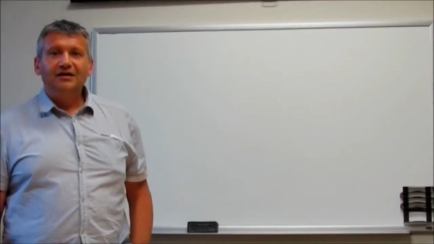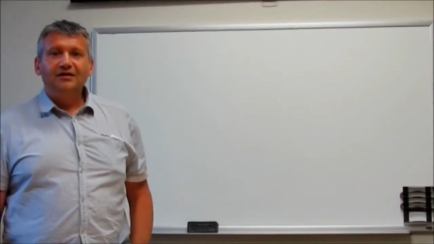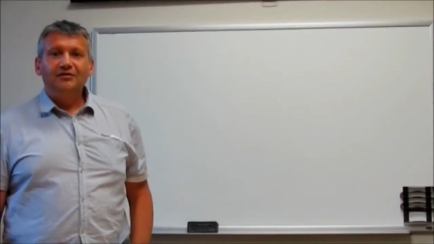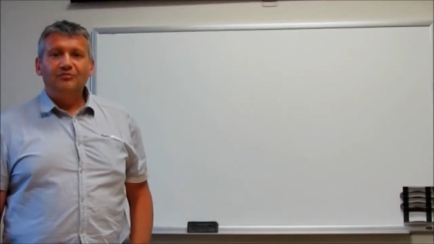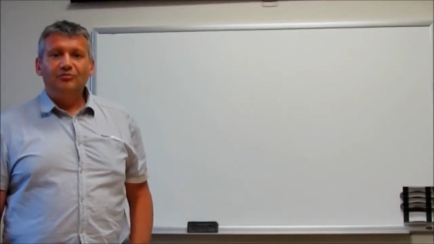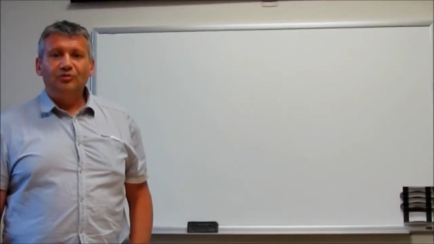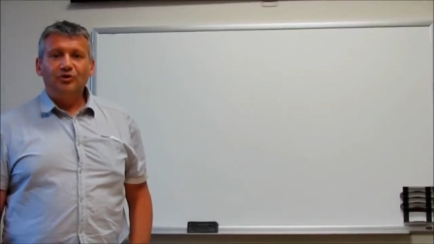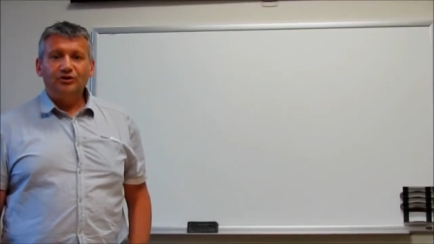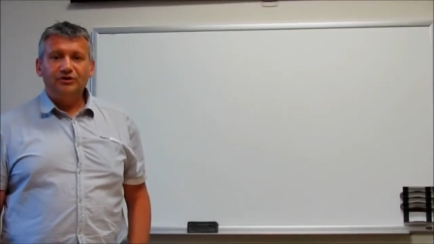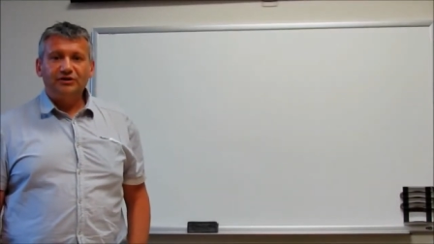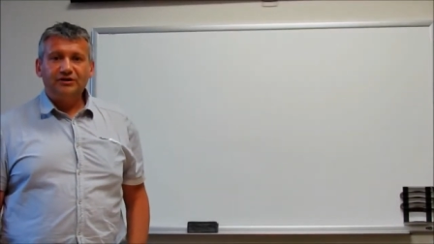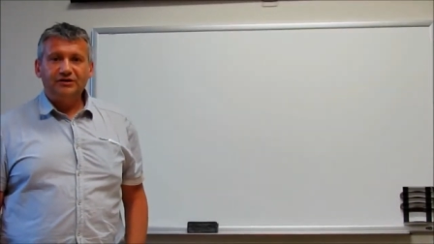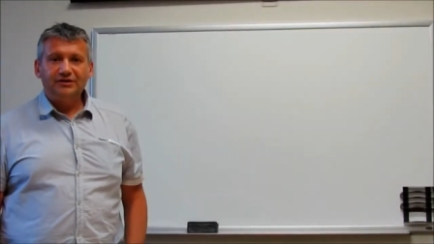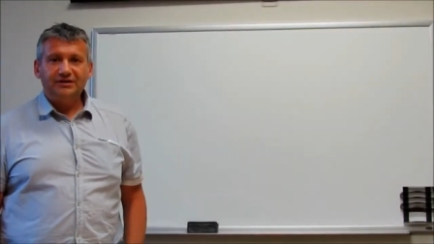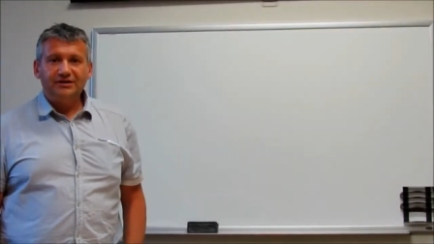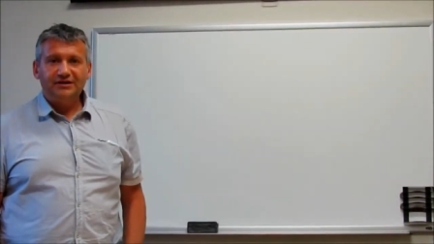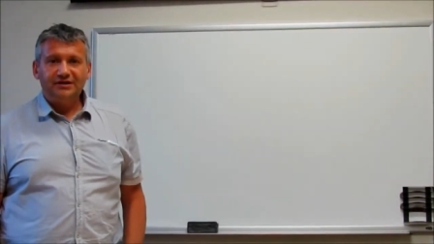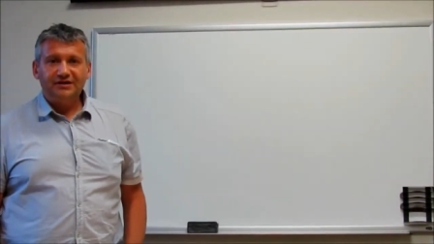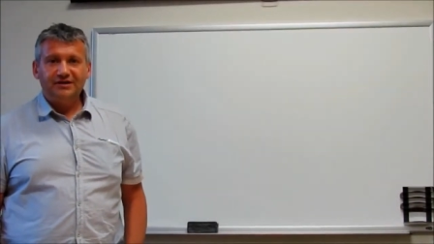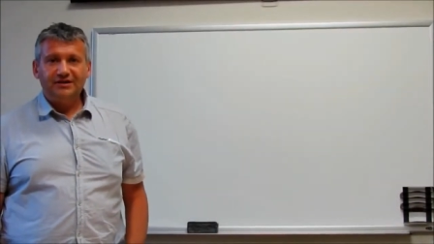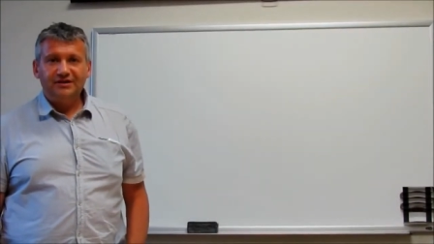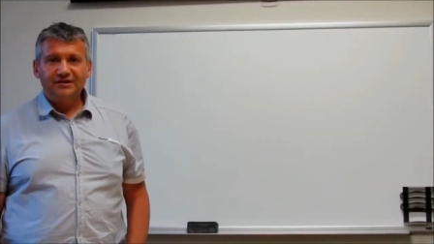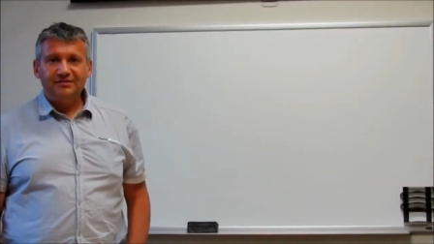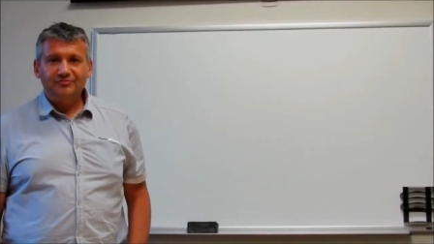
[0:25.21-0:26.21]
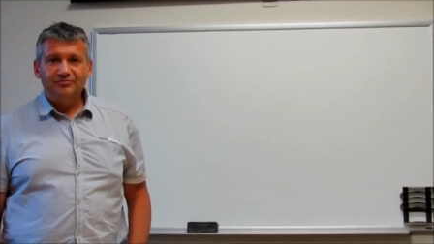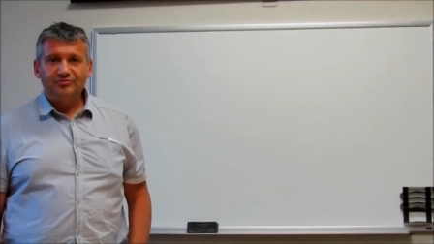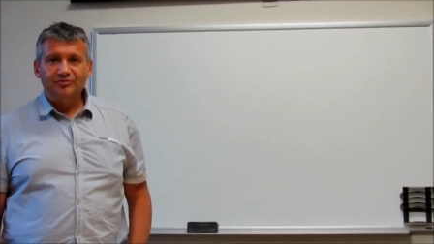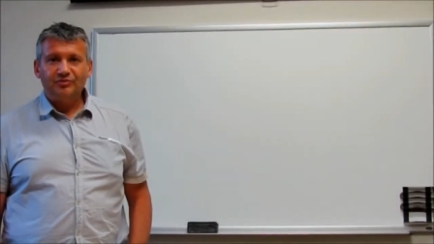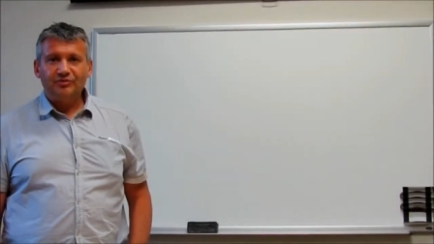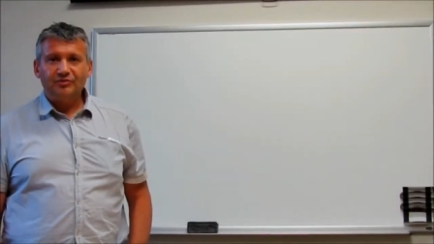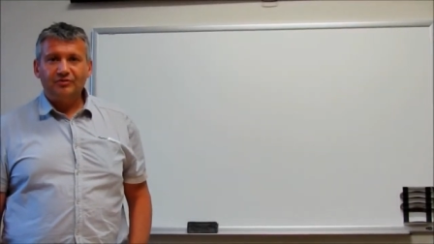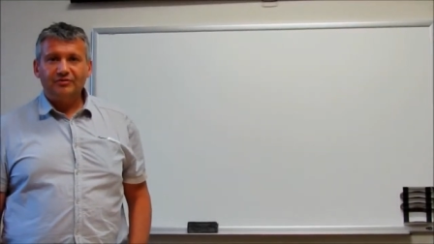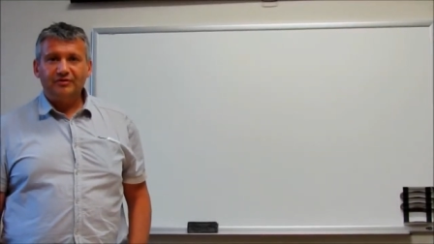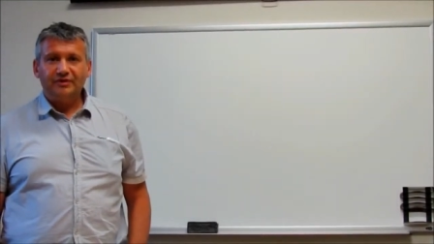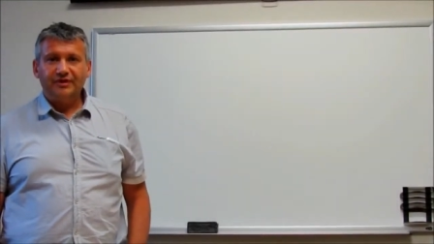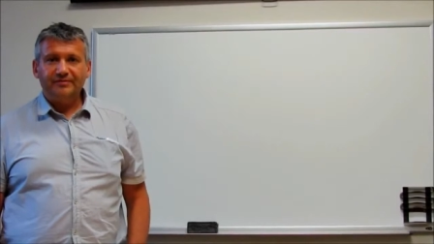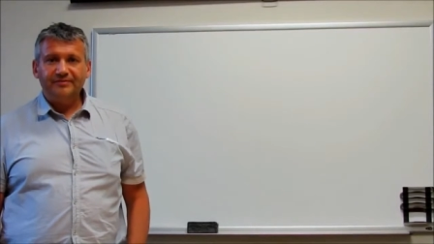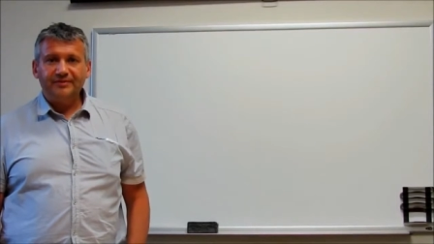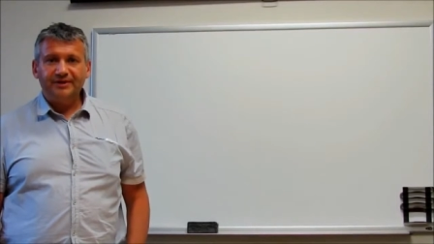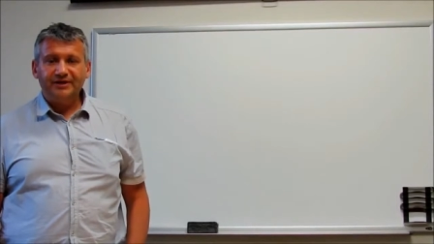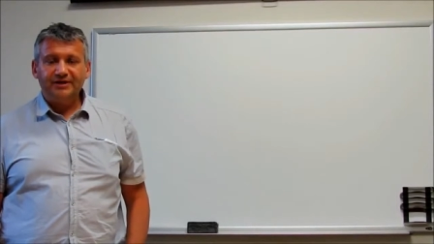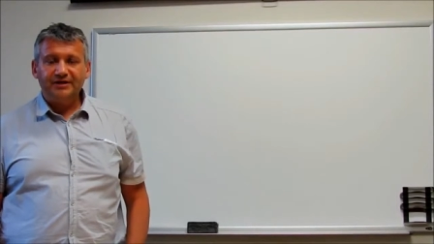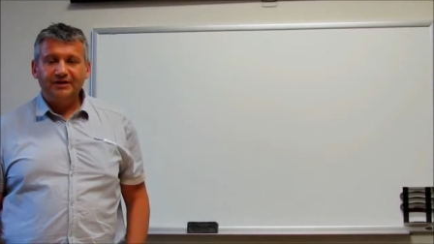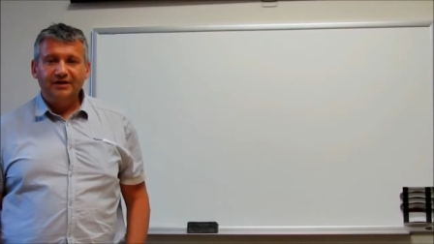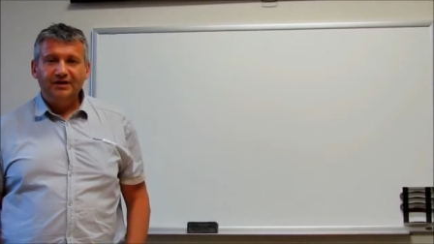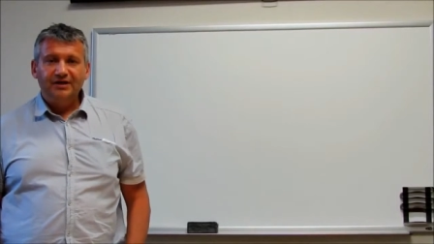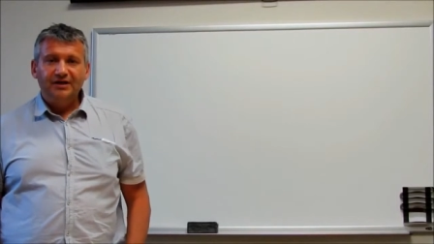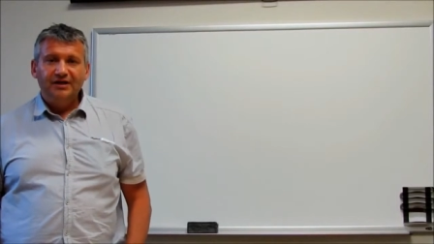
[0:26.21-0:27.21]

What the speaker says: modeling and programming,